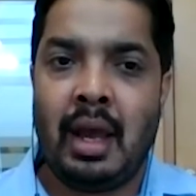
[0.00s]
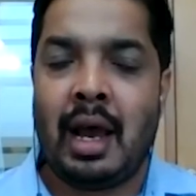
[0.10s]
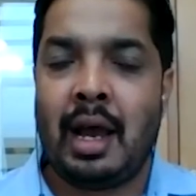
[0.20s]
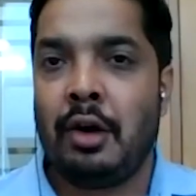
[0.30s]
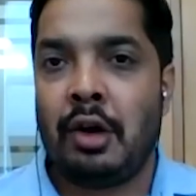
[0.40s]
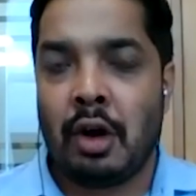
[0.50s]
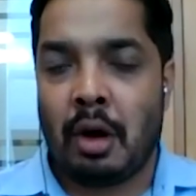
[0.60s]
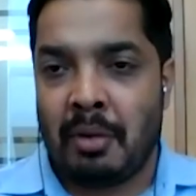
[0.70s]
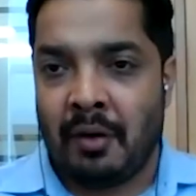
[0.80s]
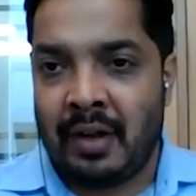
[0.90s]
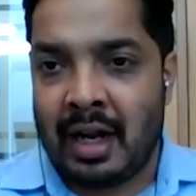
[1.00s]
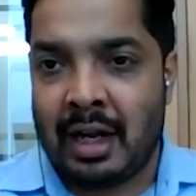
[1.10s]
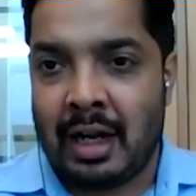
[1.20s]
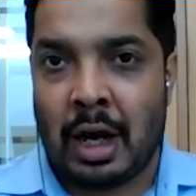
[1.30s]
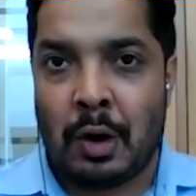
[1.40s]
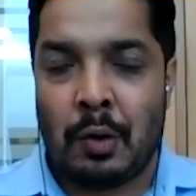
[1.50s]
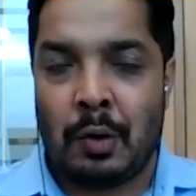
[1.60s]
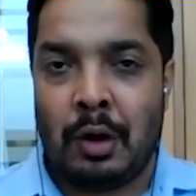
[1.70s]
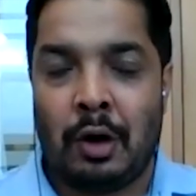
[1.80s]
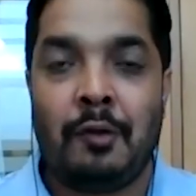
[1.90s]
And on top of that, now
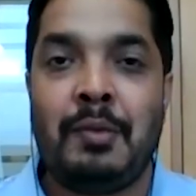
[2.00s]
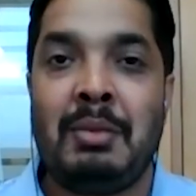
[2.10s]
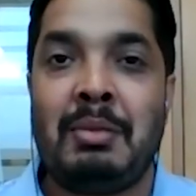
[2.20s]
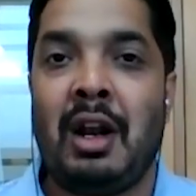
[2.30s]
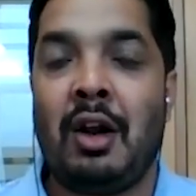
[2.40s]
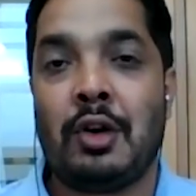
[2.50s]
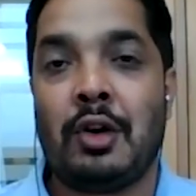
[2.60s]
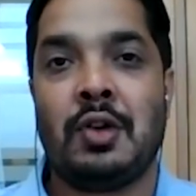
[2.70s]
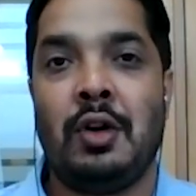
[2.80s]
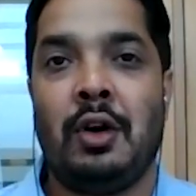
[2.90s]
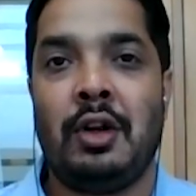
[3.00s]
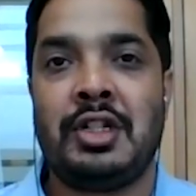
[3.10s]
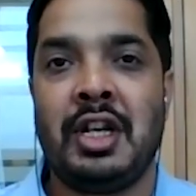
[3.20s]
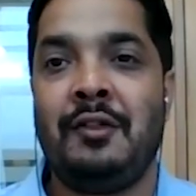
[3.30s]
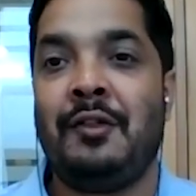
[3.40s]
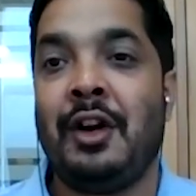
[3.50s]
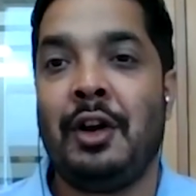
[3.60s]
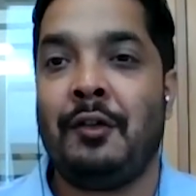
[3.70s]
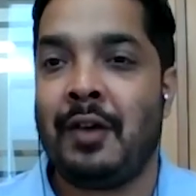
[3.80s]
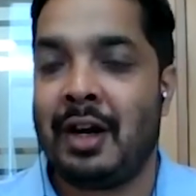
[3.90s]
a lot of people are also launching fund
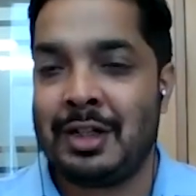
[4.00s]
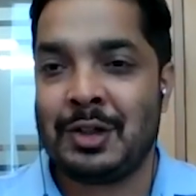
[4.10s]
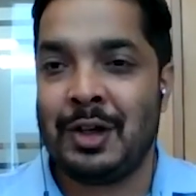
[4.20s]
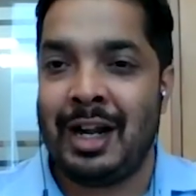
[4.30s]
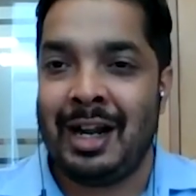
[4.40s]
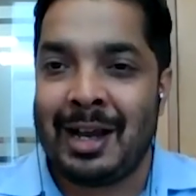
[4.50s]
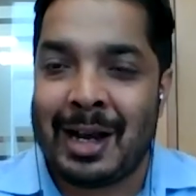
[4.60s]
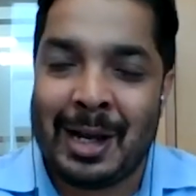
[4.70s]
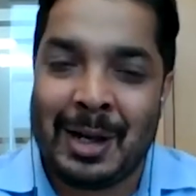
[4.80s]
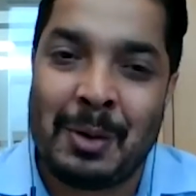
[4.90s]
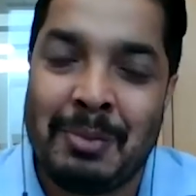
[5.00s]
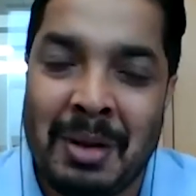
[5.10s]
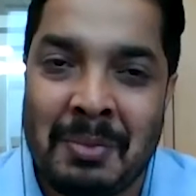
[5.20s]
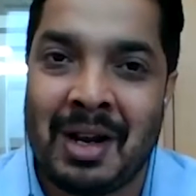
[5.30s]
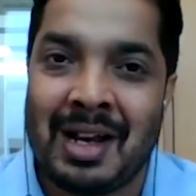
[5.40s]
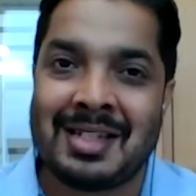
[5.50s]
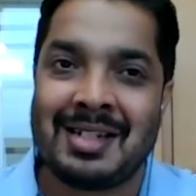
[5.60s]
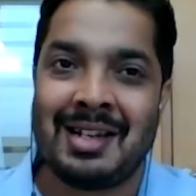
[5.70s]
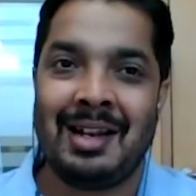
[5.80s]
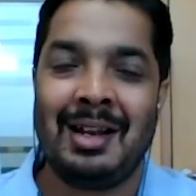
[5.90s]
of fund. So in India right now, people are
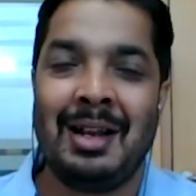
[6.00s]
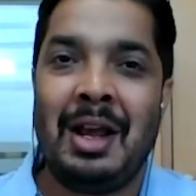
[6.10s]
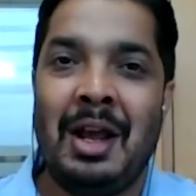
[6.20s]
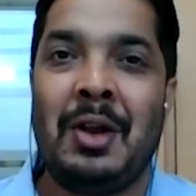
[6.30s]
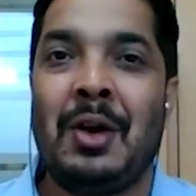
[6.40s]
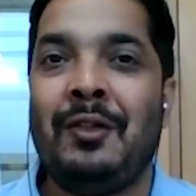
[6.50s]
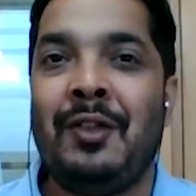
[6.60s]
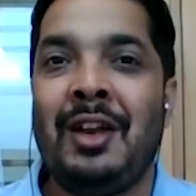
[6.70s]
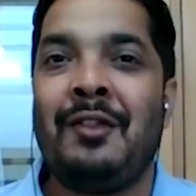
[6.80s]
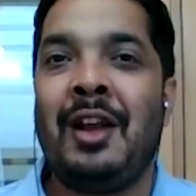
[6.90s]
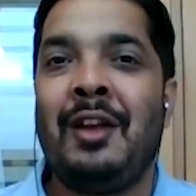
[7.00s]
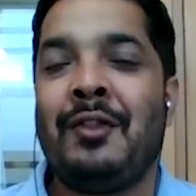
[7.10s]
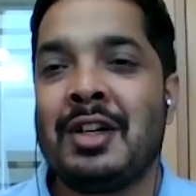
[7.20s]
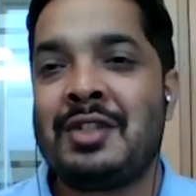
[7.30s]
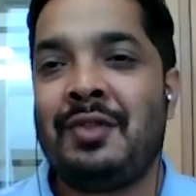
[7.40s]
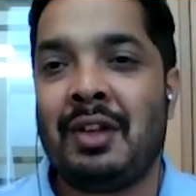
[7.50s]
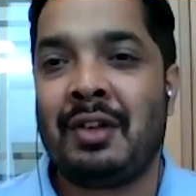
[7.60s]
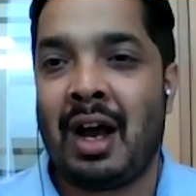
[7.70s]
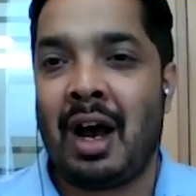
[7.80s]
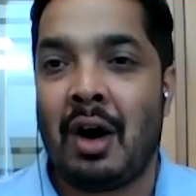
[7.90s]
still not very well versed with
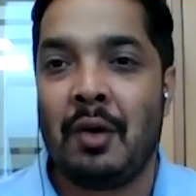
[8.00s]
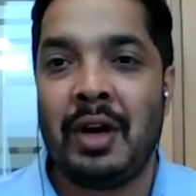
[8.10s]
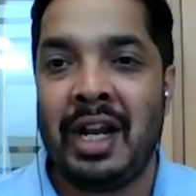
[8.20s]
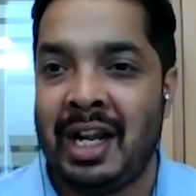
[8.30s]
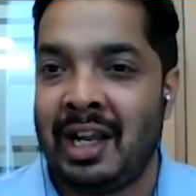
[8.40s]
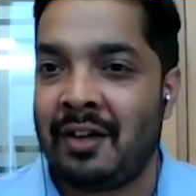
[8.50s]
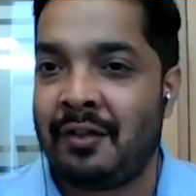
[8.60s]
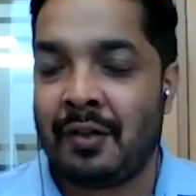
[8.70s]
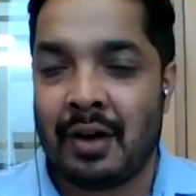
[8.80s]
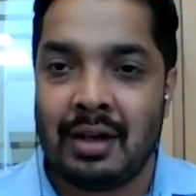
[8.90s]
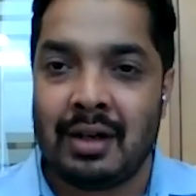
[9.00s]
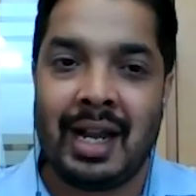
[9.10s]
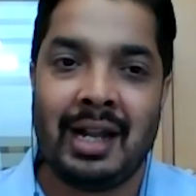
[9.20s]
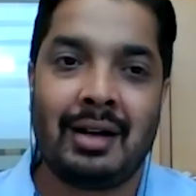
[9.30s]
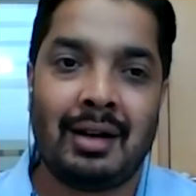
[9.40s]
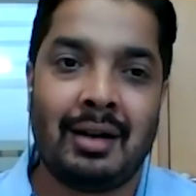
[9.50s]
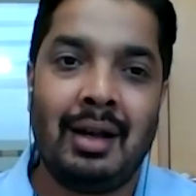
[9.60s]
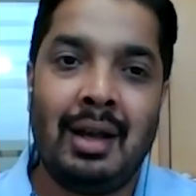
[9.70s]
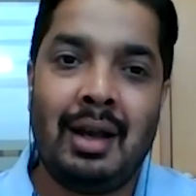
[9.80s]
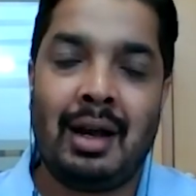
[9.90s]
how ETF work, right? A
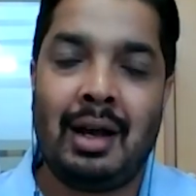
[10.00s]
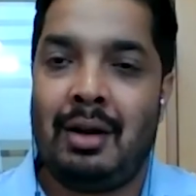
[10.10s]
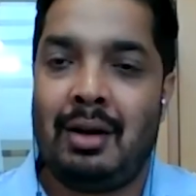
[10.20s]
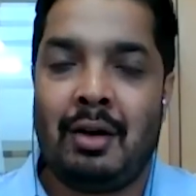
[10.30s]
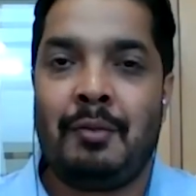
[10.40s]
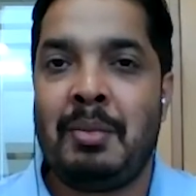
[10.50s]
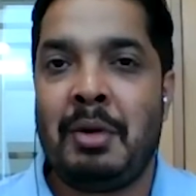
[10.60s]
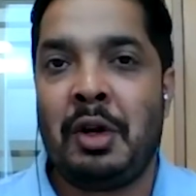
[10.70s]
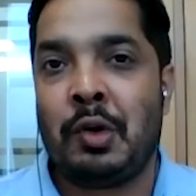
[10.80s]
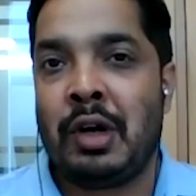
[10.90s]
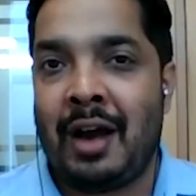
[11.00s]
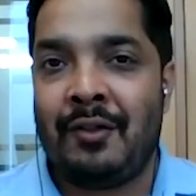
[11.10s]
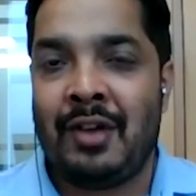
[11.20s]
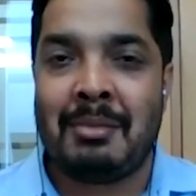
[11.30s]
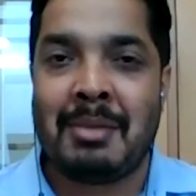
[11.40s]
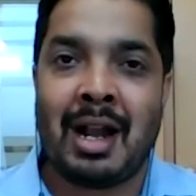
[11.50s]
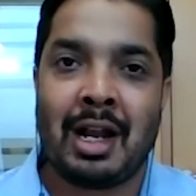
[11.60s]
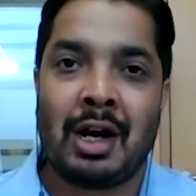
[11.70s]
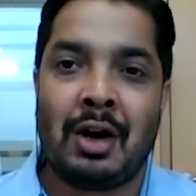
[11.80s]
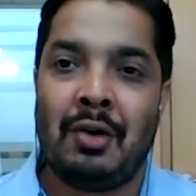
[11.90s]
lot of people don't have demat
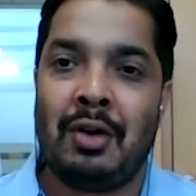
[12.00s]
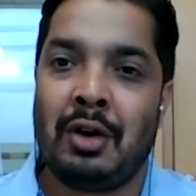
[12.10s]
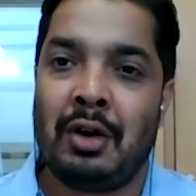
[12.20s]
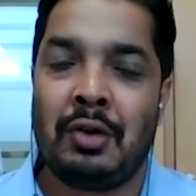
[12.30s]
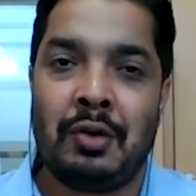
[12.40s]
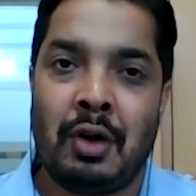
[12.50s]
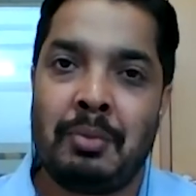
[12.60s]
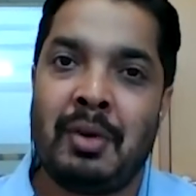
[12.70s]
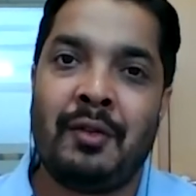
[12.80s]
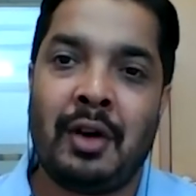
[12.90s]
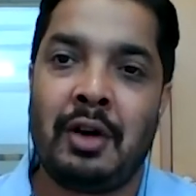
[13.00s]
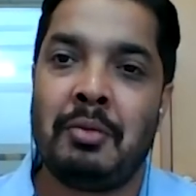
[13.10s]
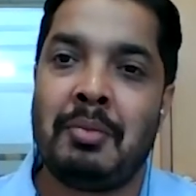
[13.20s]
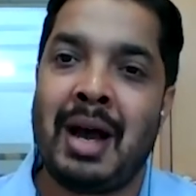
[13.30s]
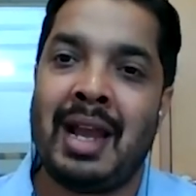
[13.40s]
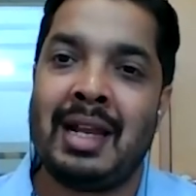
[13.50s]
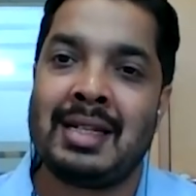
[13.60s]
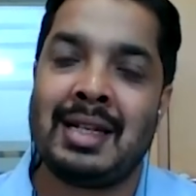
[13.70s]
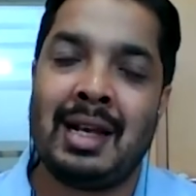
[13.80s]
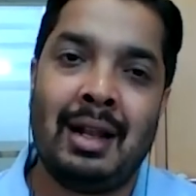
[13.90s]
account or do not prefer to buy and
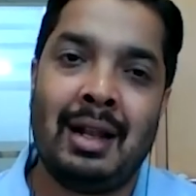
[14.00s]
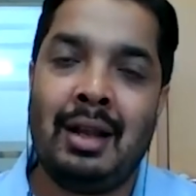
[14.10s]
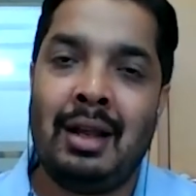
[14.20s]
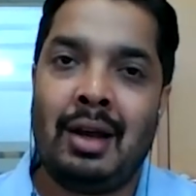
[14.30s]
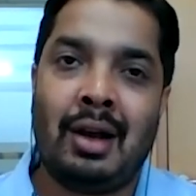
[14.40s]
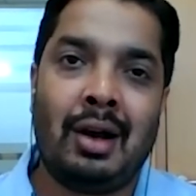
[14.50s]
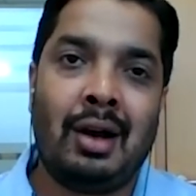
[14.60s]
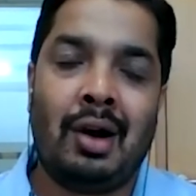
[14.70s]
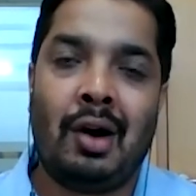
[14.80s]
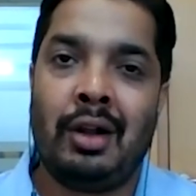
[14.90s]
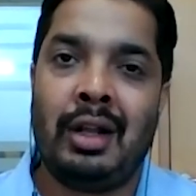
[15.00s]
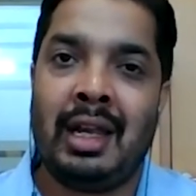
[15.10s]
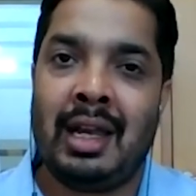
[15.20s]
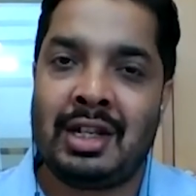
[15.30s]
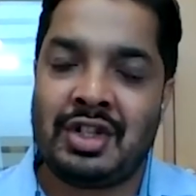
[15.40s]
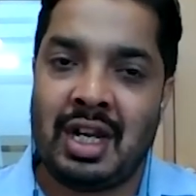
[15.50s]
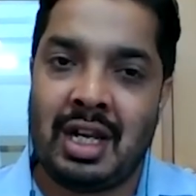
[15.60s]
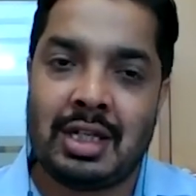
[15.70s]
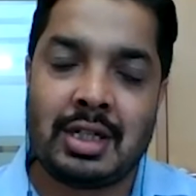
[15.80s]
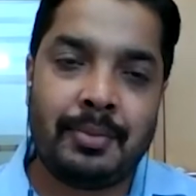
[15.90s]
sell on the
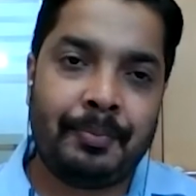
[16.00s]
exchange.